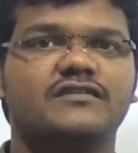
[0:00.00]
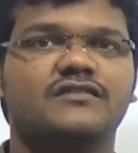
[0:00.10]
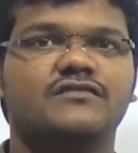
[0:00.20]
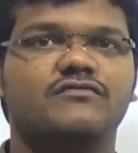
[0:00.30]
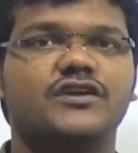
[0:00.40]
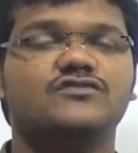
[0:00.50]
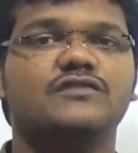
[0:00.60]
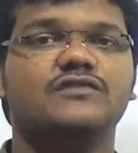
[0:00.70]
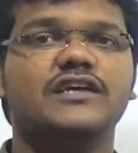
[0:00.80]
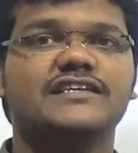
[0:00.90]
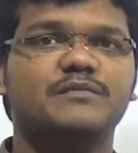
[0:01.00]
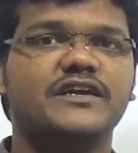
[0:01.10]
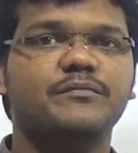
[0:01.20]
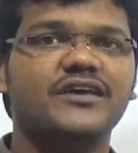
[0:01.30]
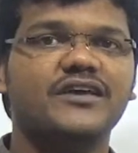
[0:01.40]
We usually explain
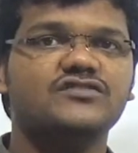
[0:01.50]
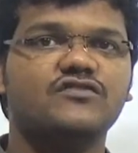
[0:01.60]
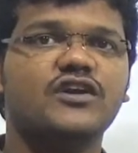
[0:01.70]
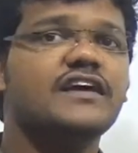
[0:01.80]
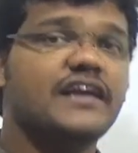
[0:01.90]
based on what?